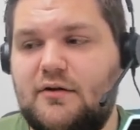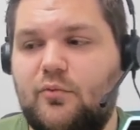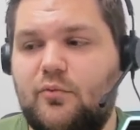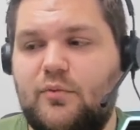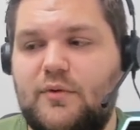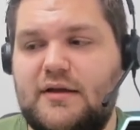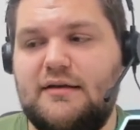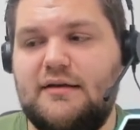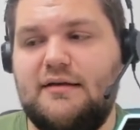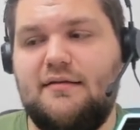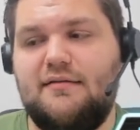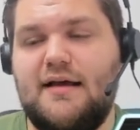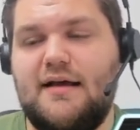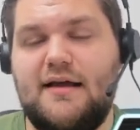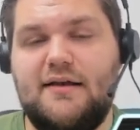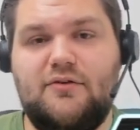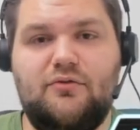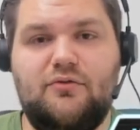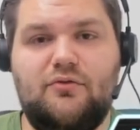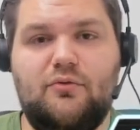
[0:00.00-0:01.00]
we
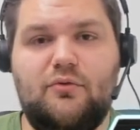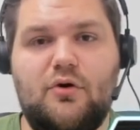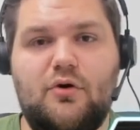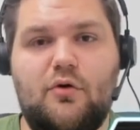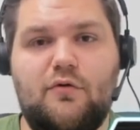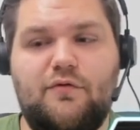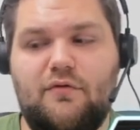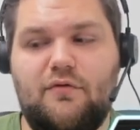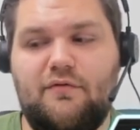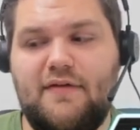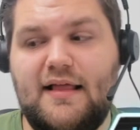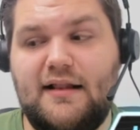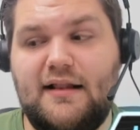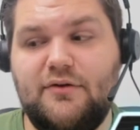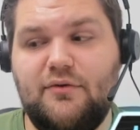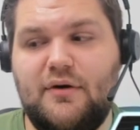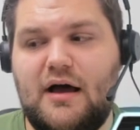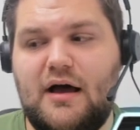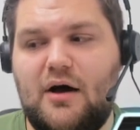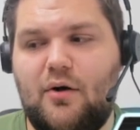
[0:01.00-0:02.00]
decide to go for
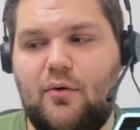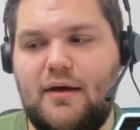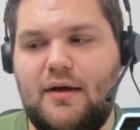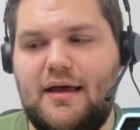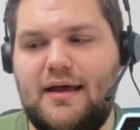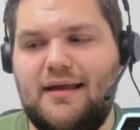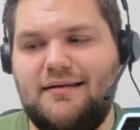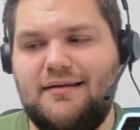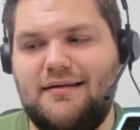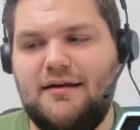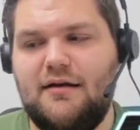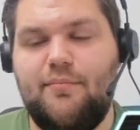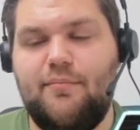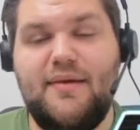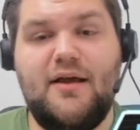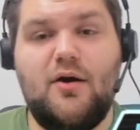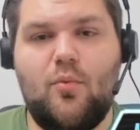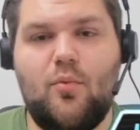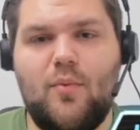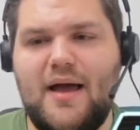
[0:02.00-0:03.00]
value now and in a
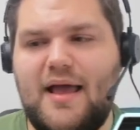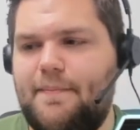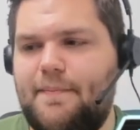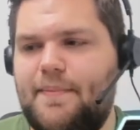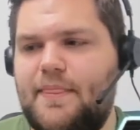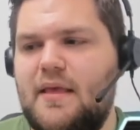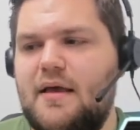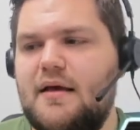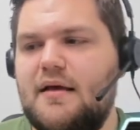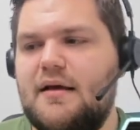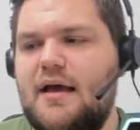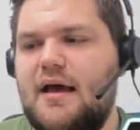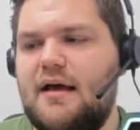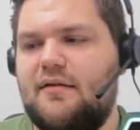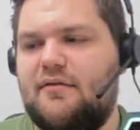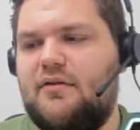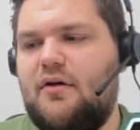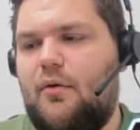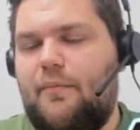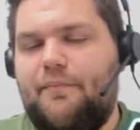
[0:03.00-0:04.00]
bigger way.
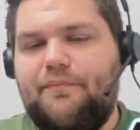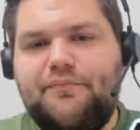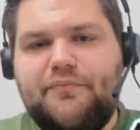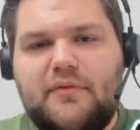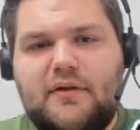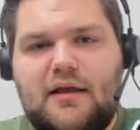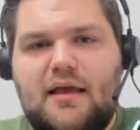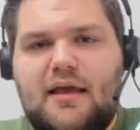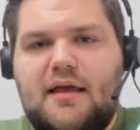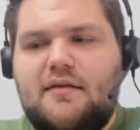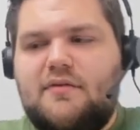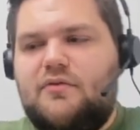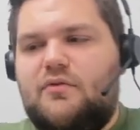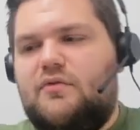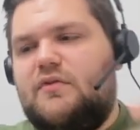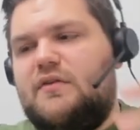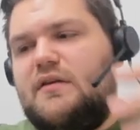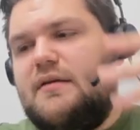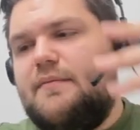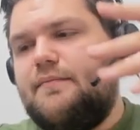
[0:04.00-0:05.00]
So as you
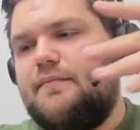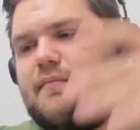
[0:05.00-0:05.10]
see,